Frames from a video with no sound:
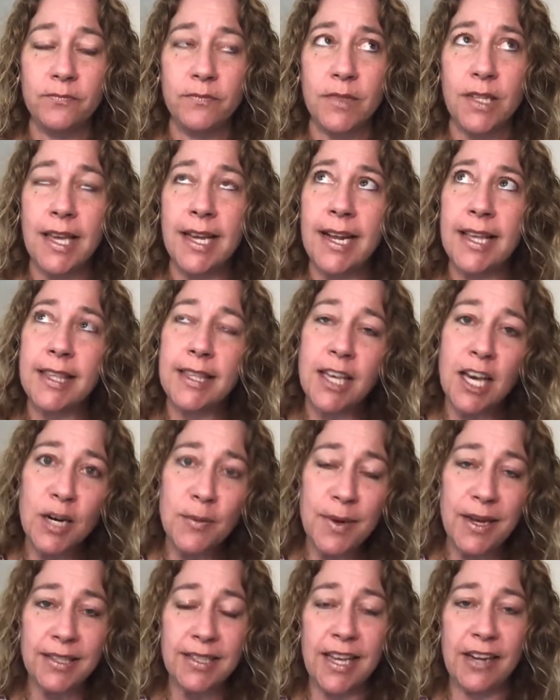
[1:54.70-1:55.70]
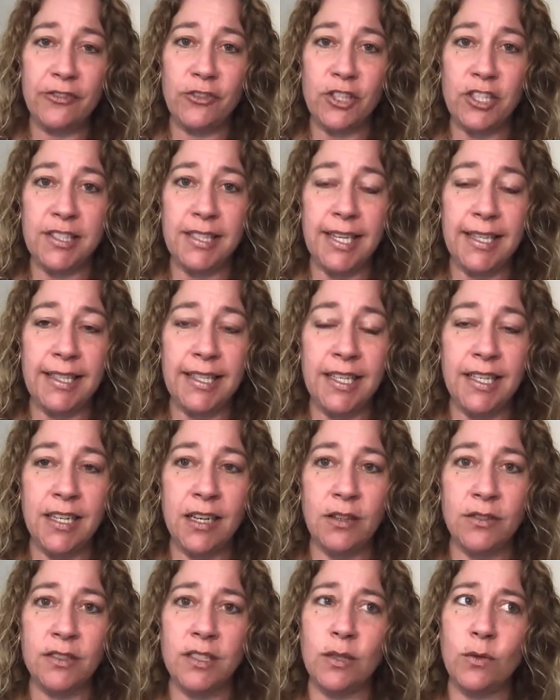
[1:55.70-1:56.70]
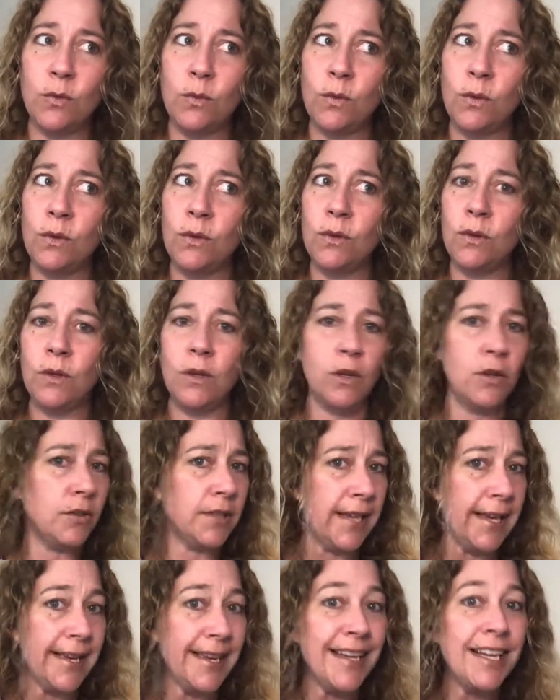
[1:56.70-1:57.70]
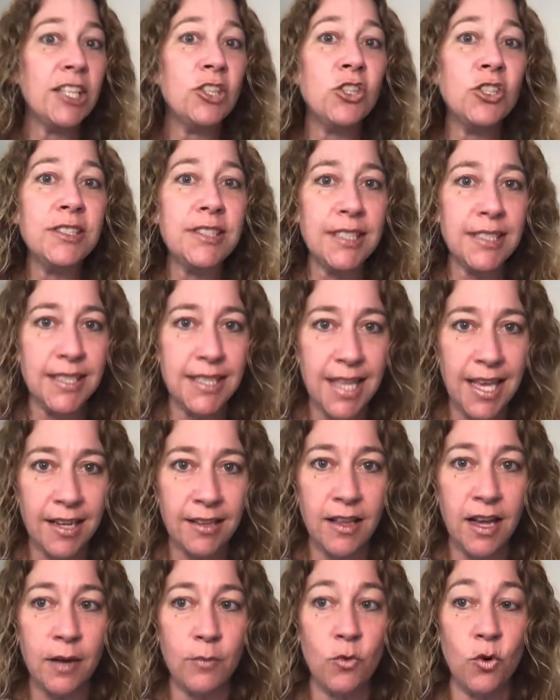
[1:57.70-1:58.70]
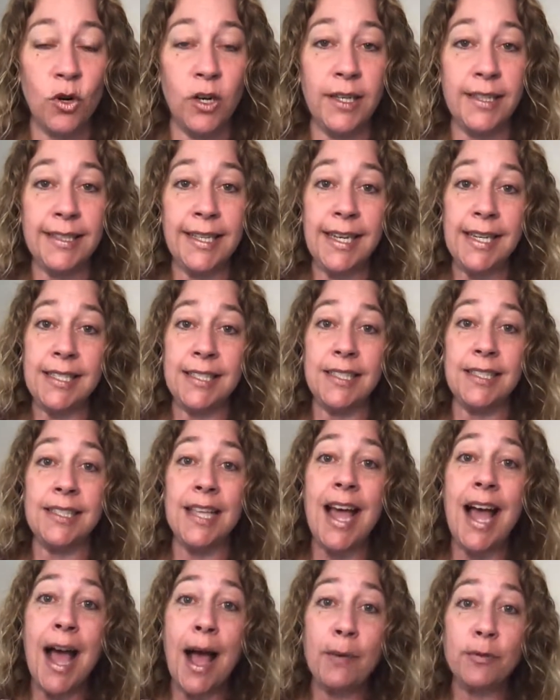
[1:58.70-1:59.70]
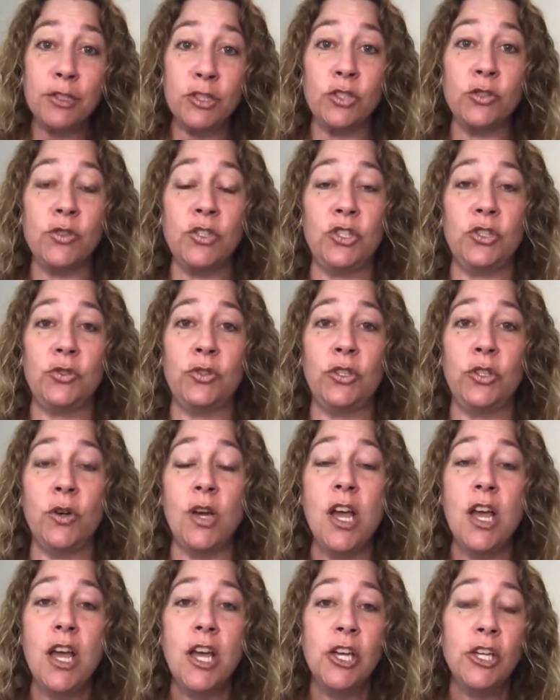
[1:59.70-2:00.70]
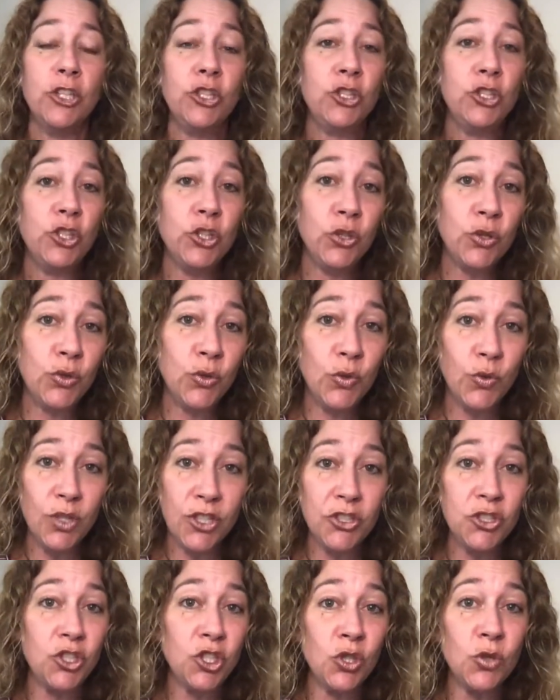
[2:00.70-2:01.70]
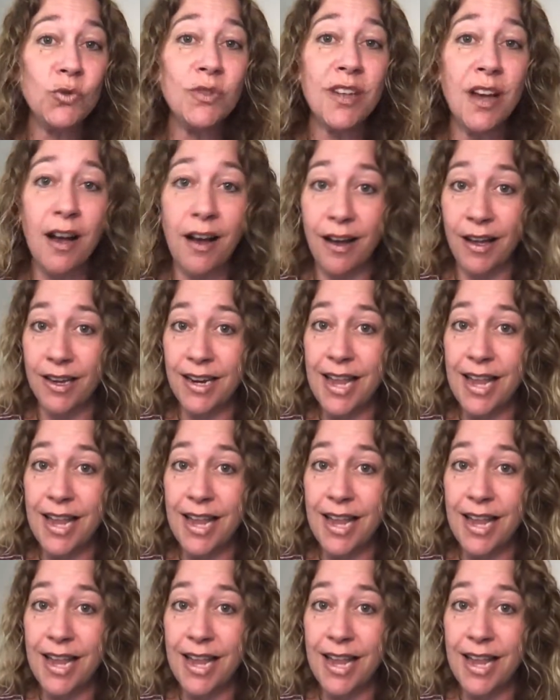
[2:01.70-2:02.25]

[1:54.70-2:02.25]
And I thought about that for a second and I was like, well, okay. And I looked into that a lot more. And guys, it's absolutely true. You do not